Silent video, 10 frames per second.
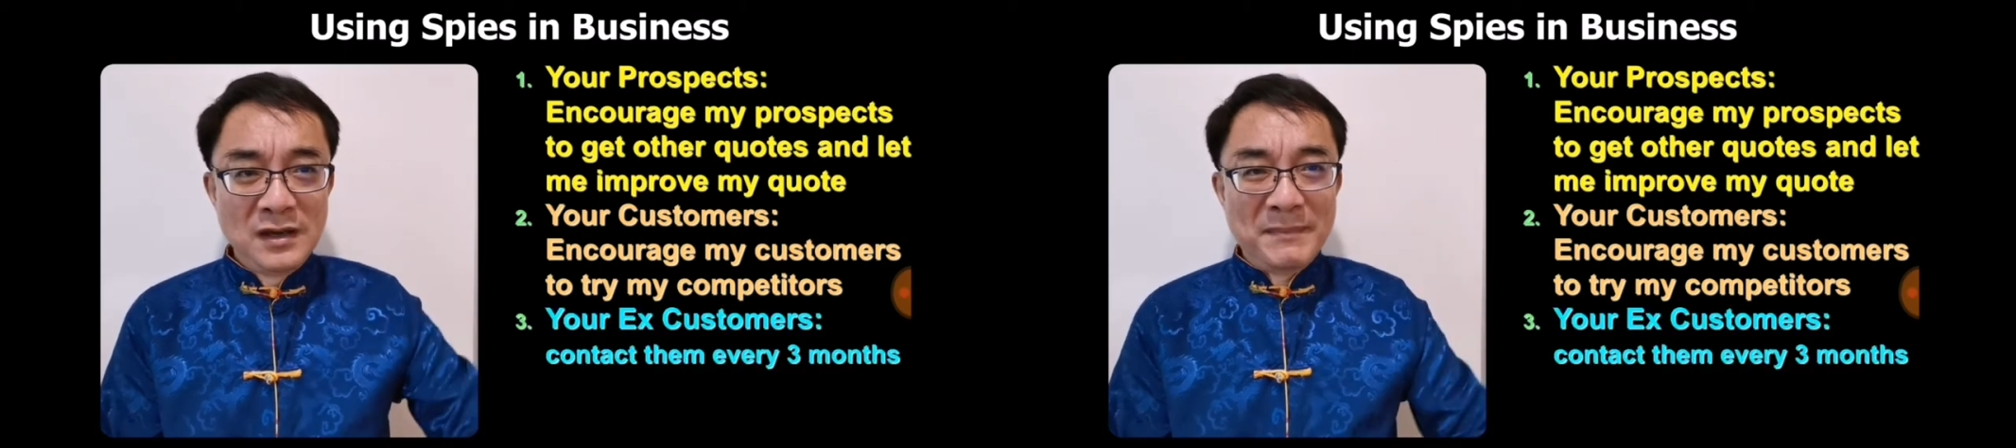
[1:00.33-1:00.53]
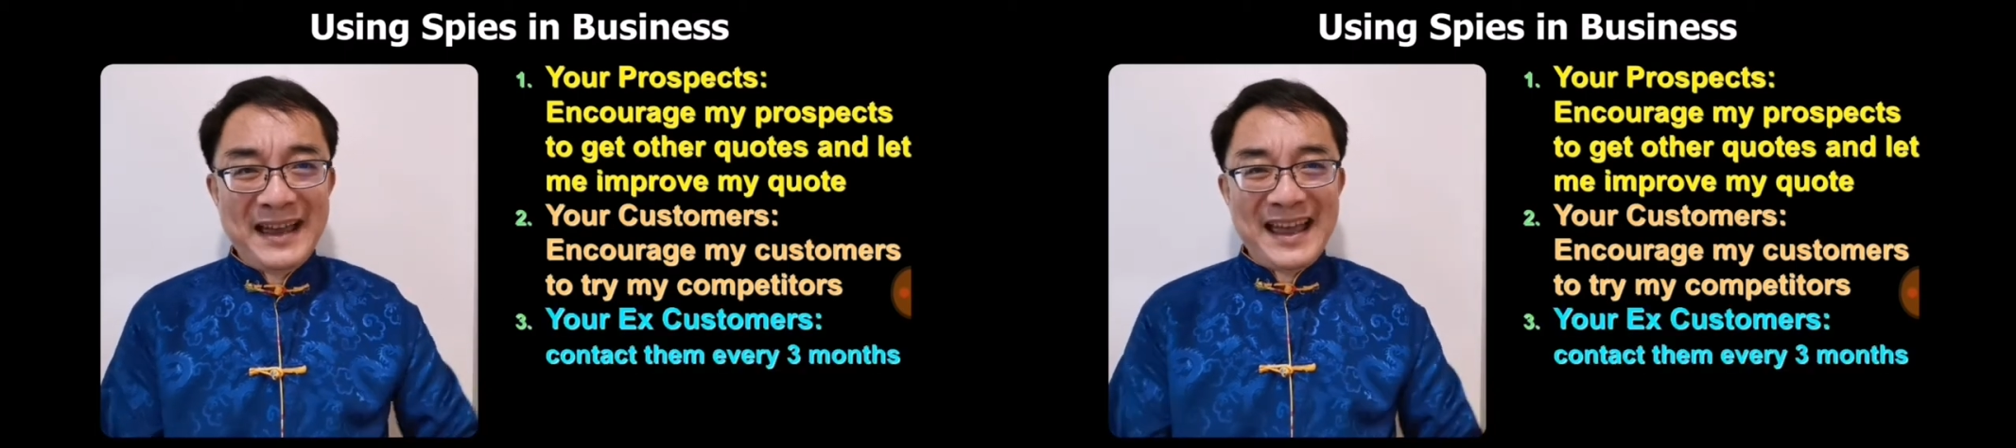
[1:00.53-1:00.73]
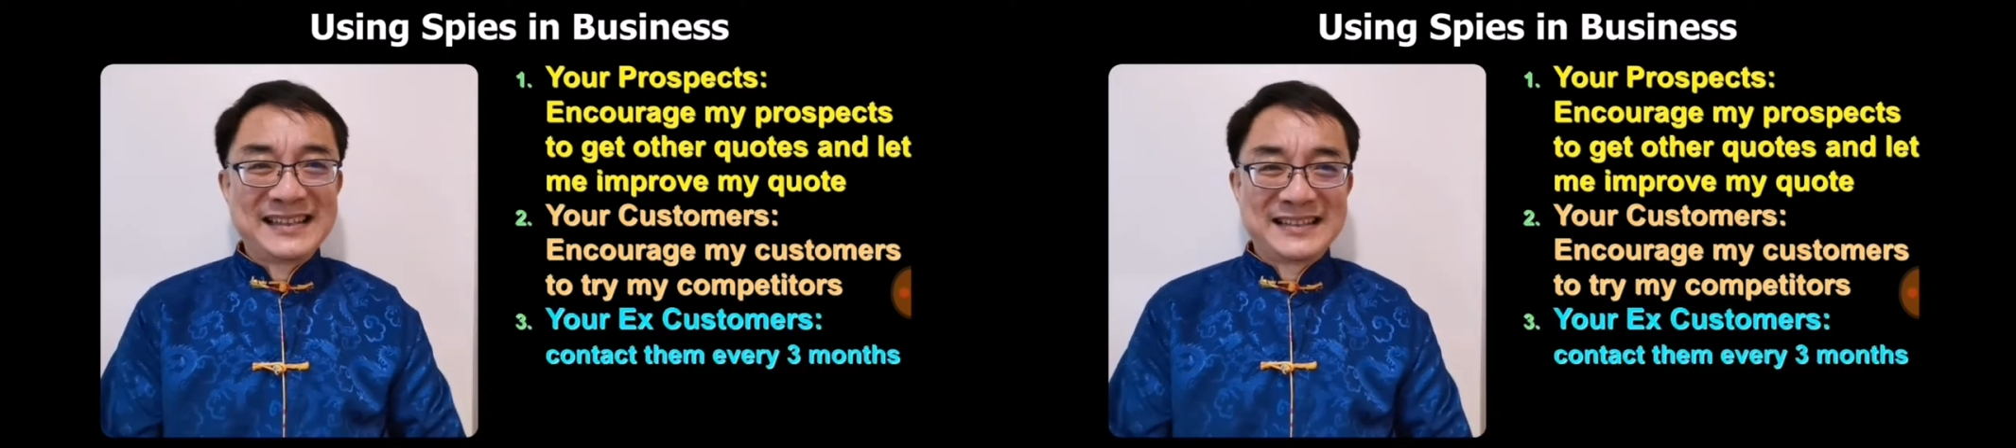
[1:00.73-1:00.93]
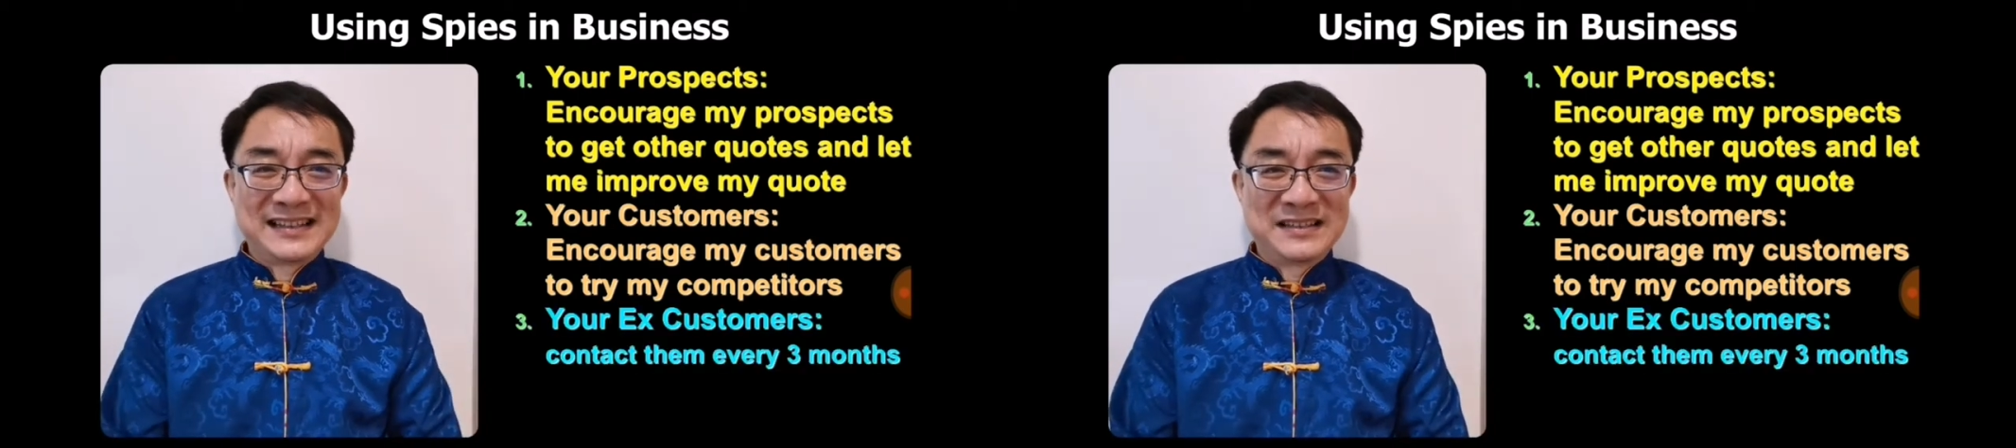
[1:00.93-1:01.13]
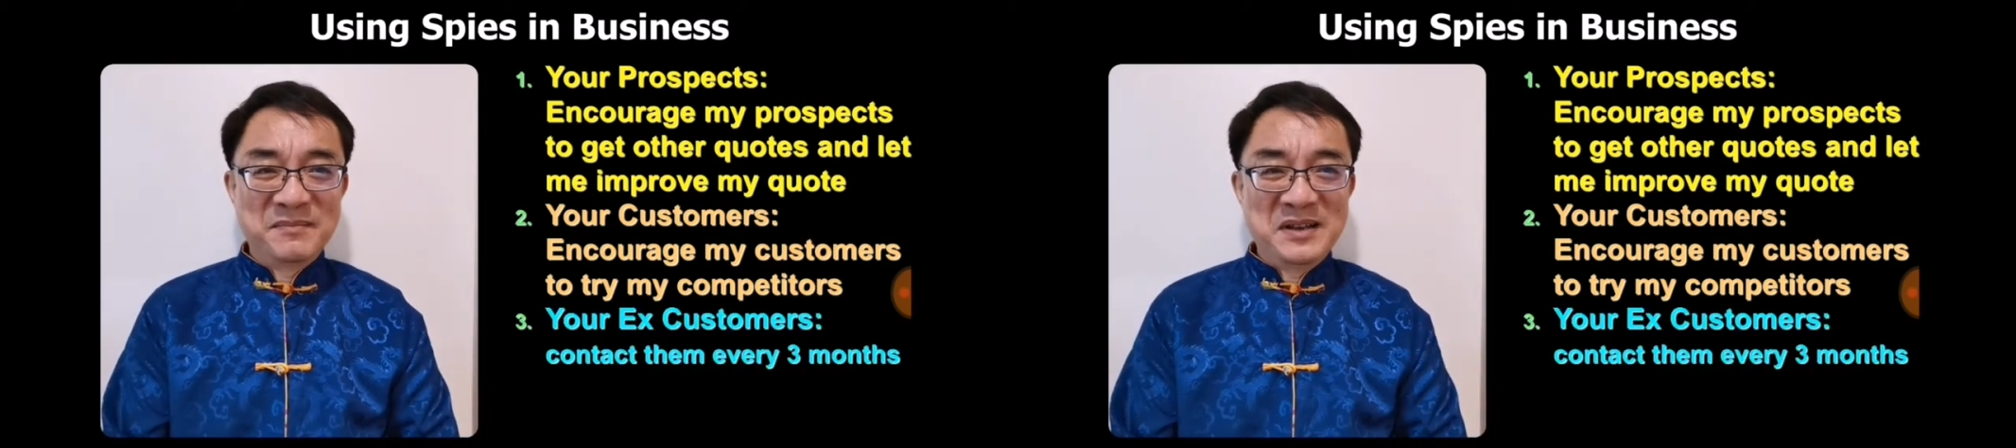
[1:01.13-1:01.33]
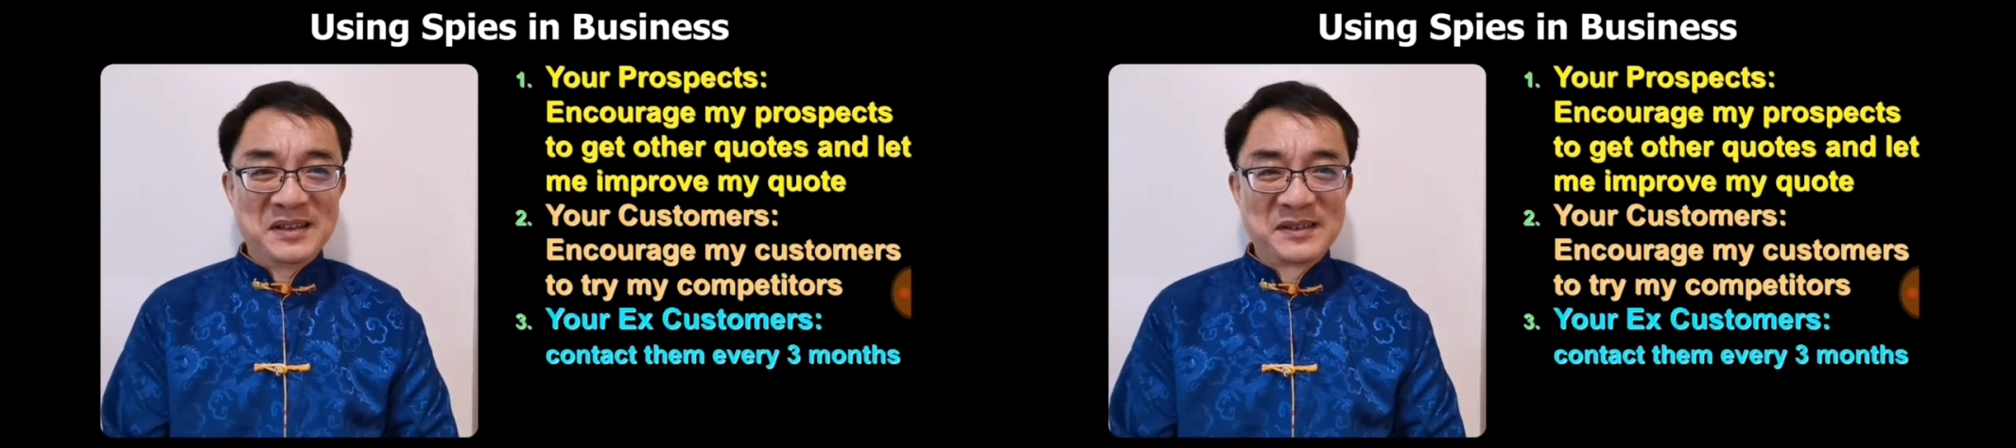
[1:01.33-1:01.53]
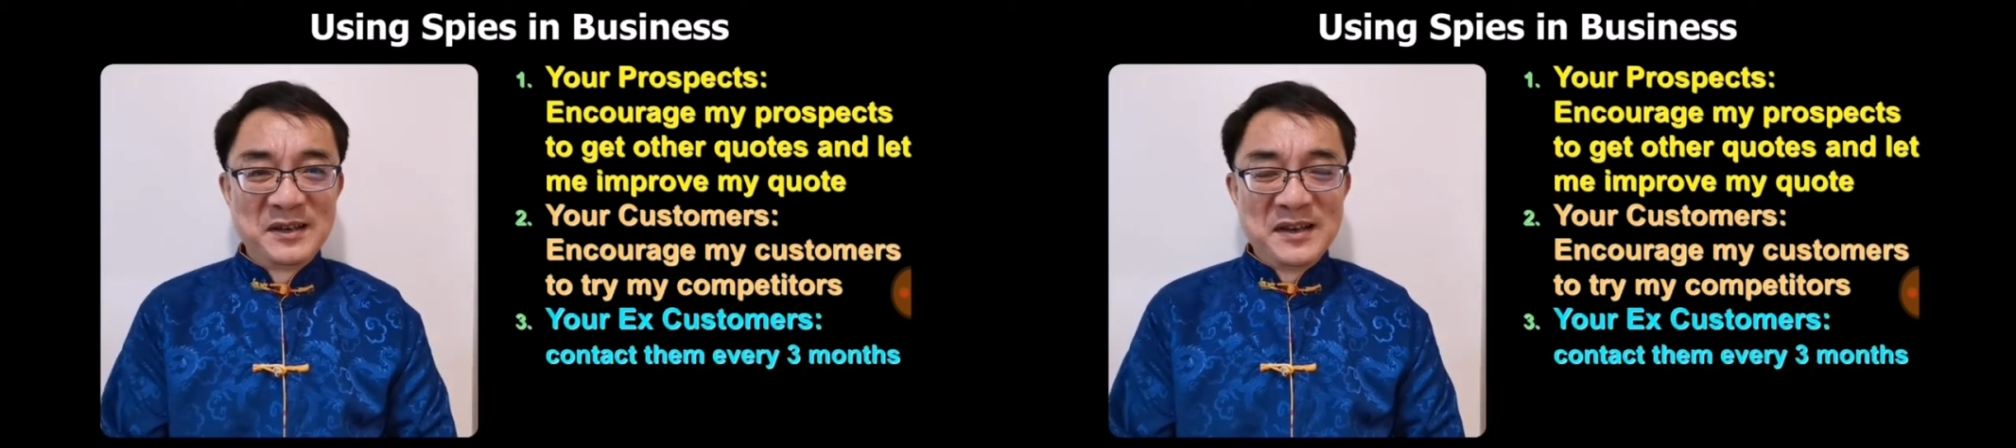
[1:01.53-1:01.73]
My ex-customers,